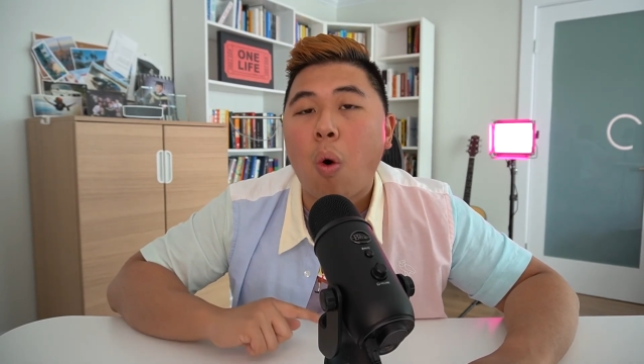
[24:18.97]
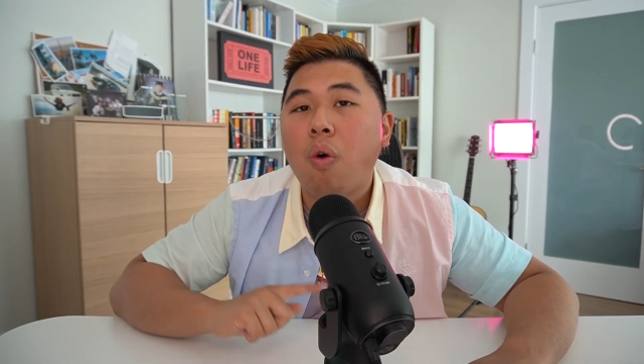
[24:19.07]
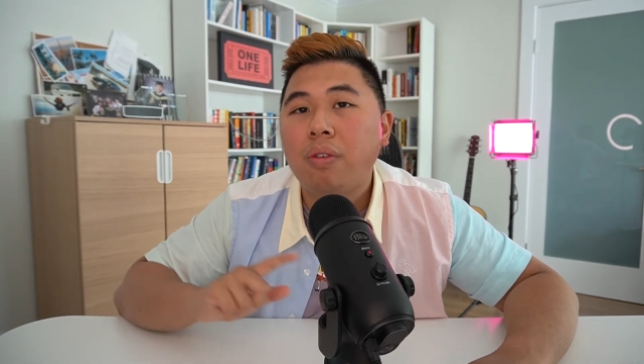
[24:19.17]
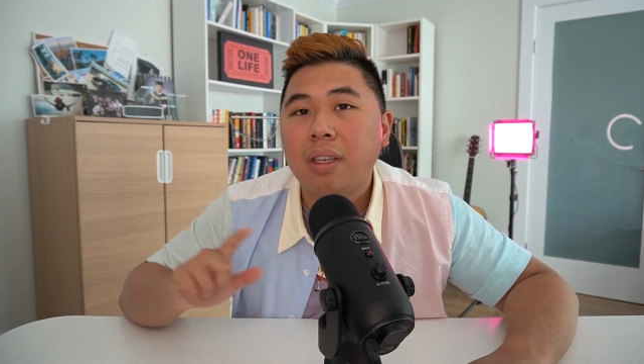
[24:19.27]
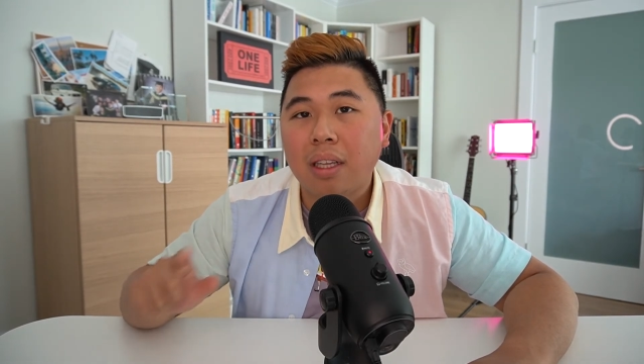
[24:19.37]

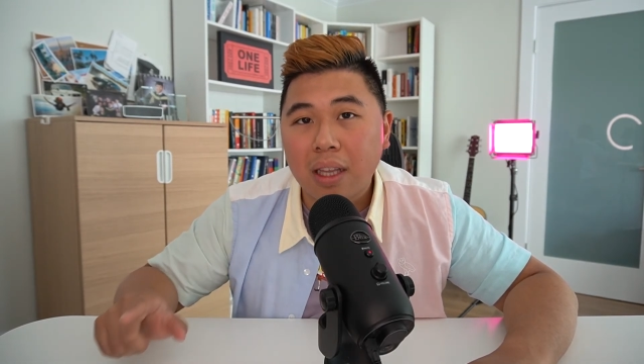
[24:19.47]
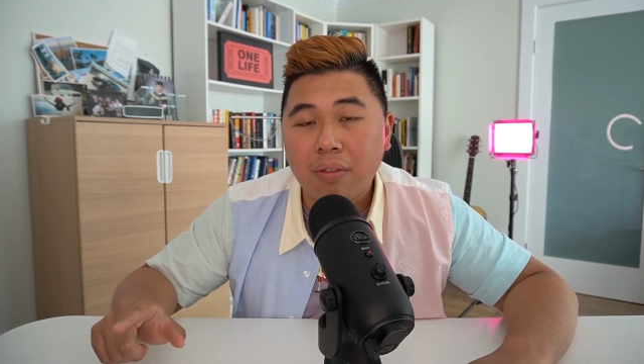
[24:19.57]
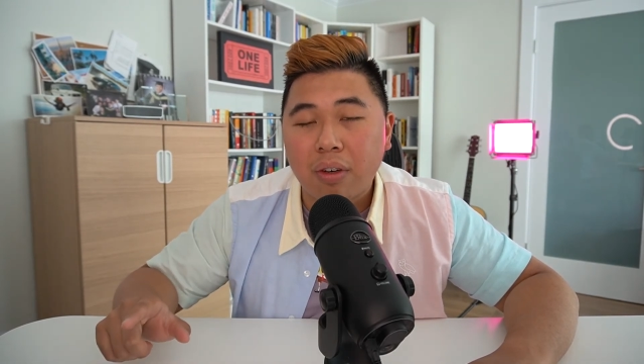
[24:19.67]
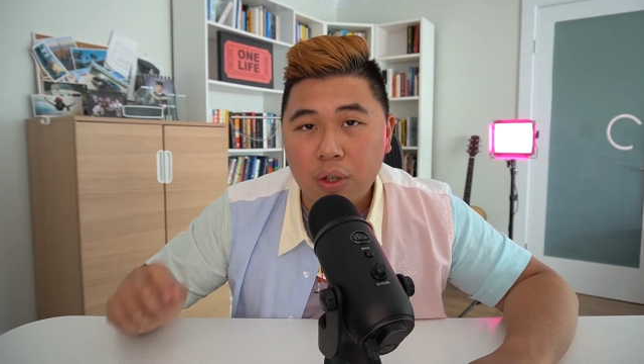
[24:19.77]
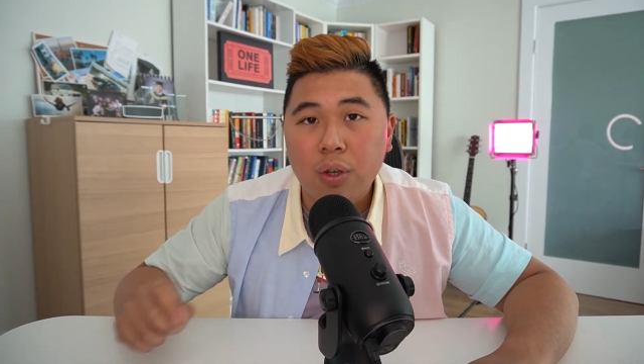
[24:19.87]
over
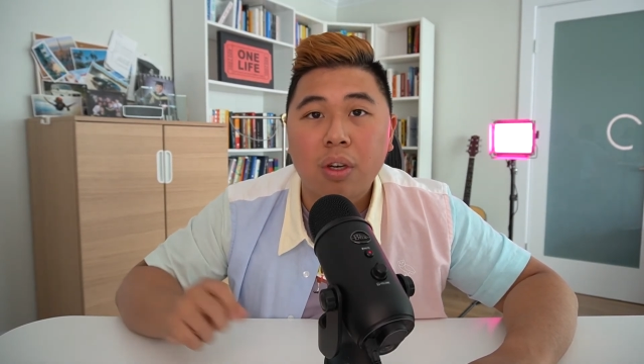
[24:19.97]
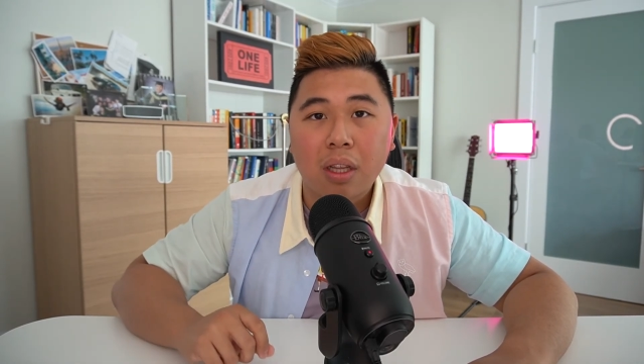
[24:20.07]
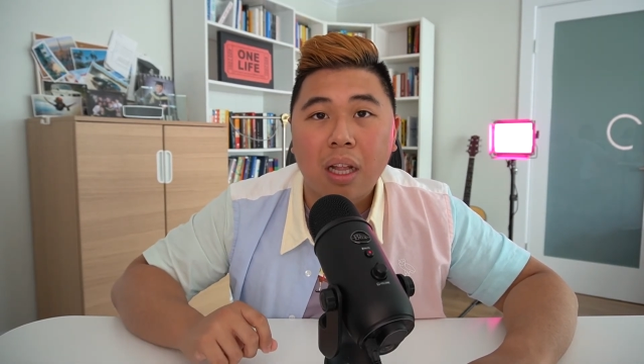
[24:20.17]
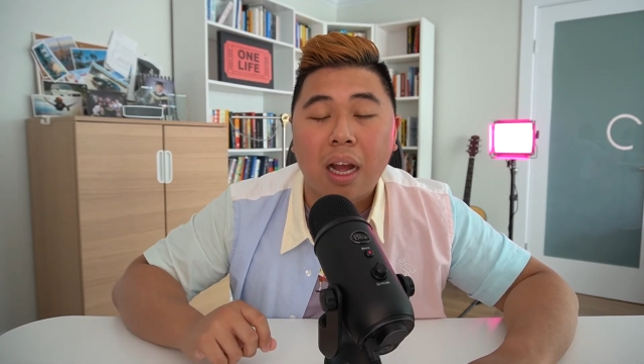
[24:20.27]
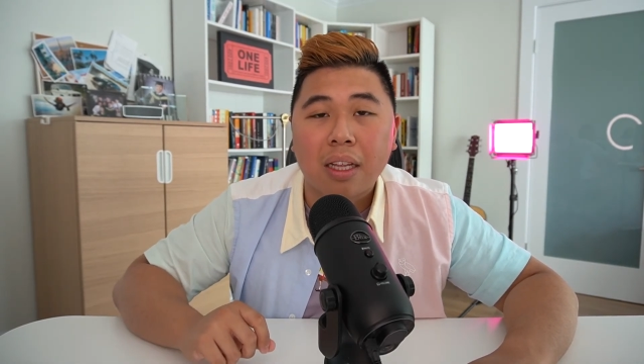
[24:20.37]
deliver to your
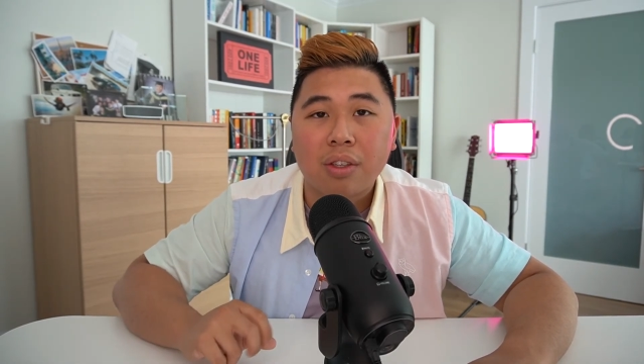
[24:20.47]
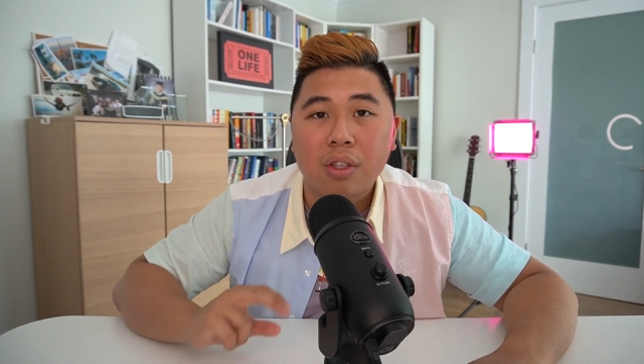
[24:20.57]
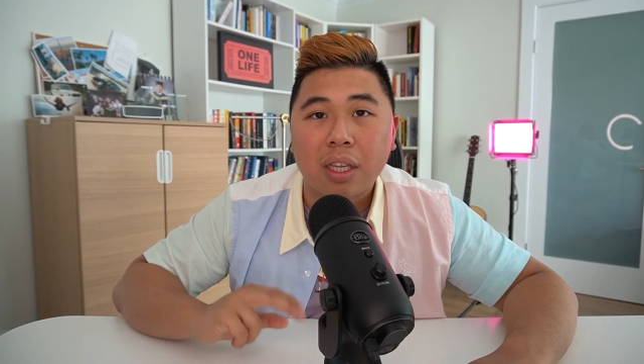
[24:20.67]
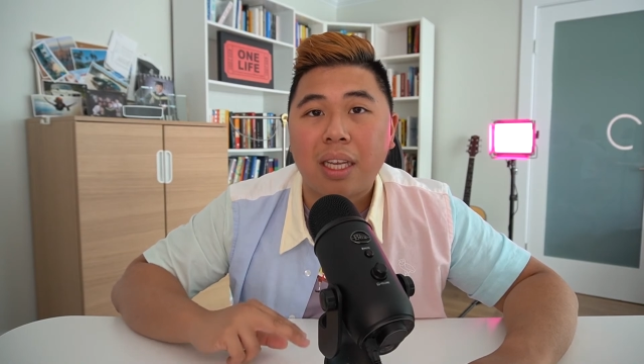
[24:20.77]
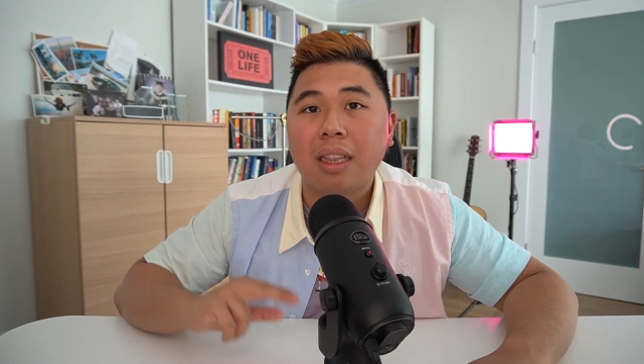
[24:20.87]
clients
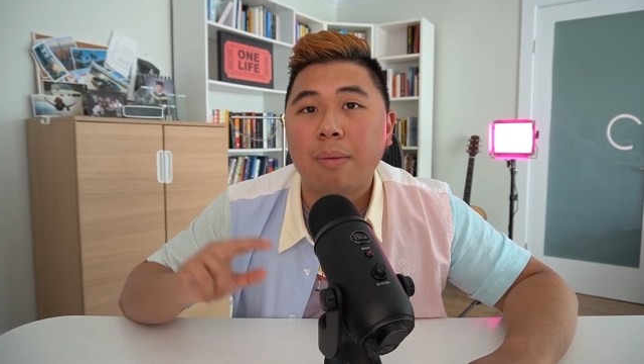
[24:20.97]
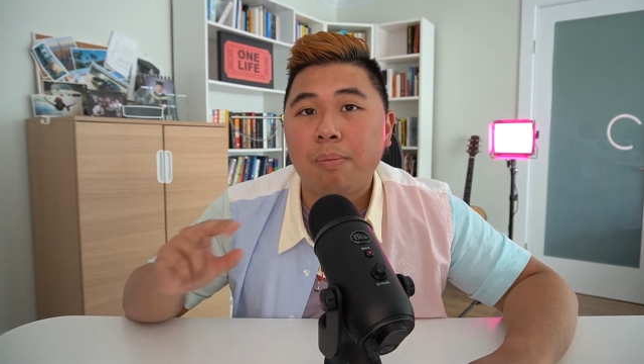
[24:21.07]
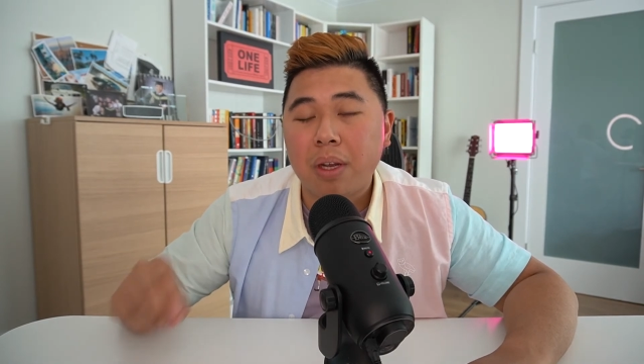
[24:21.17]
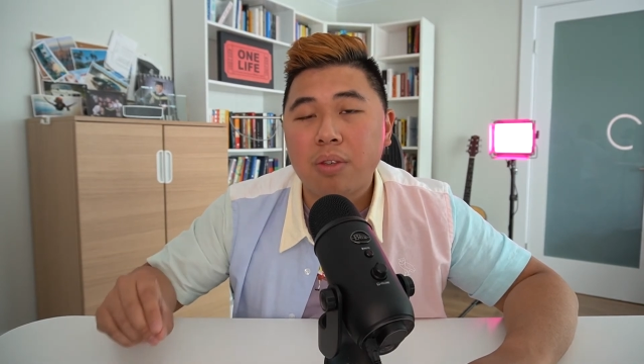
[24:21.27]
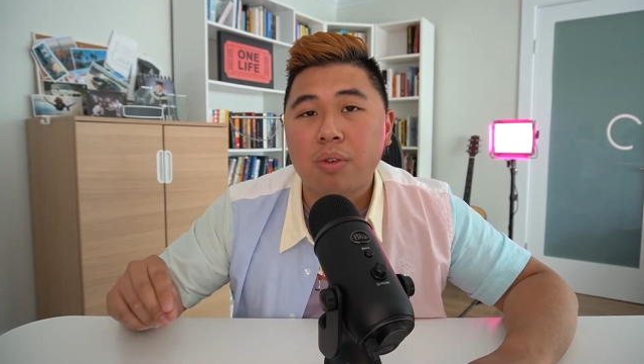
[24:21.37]
to get the
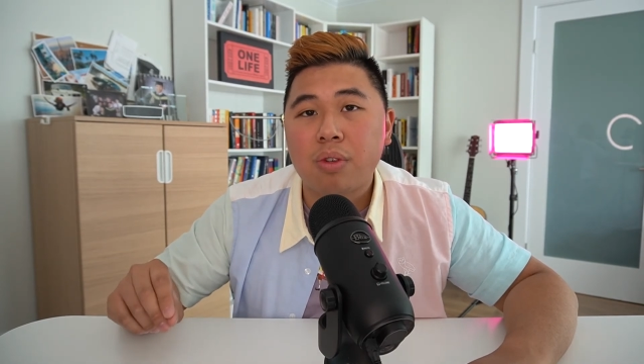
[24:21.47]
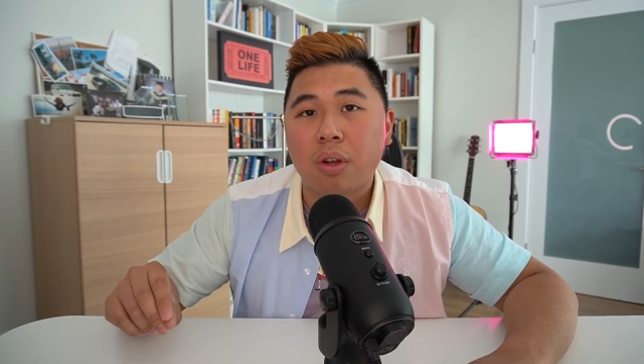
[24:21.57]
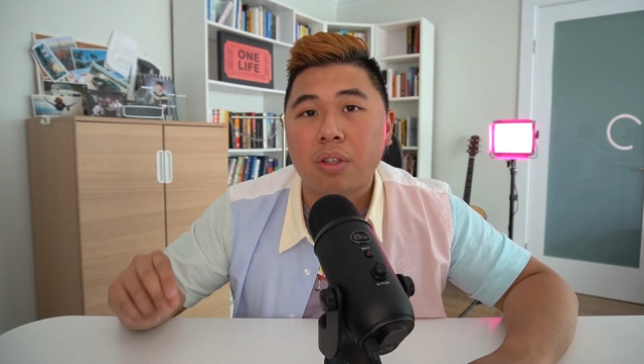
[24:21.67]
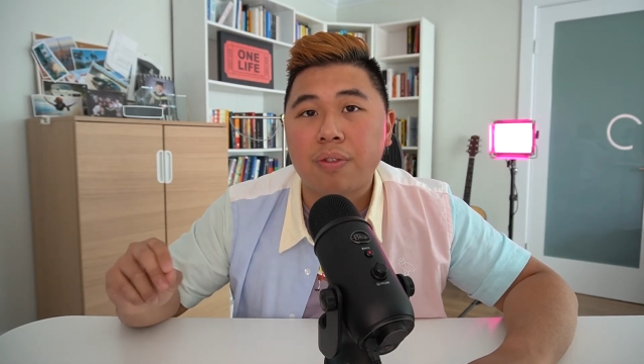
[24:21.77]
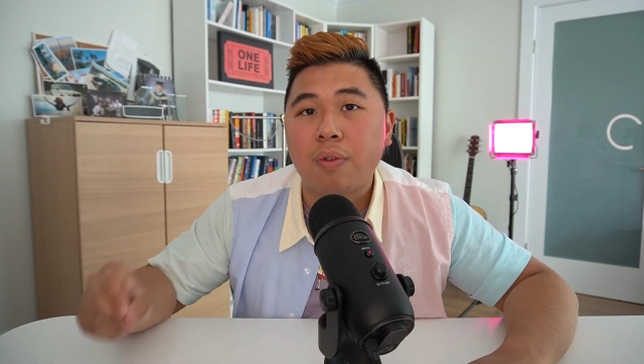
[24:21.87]
best results